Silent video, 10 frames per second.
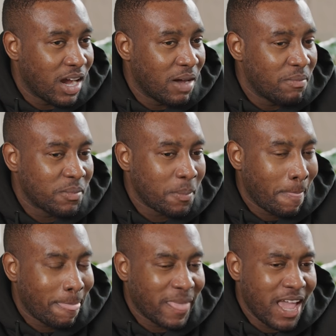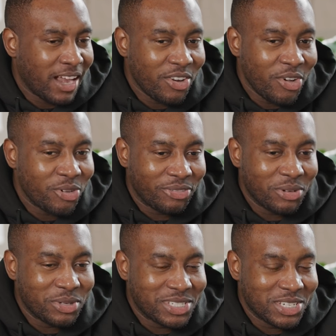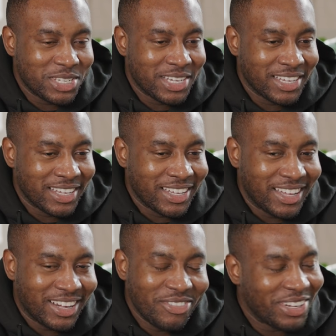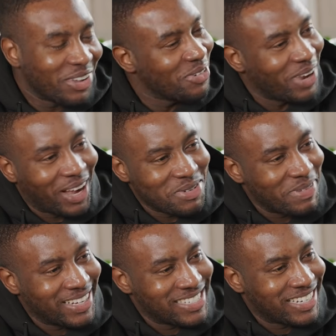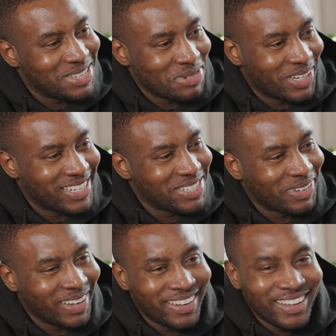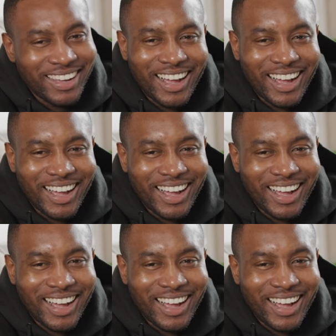um, yeah, I don't know. I think we just, I don't really know how we manage it, to be honest. But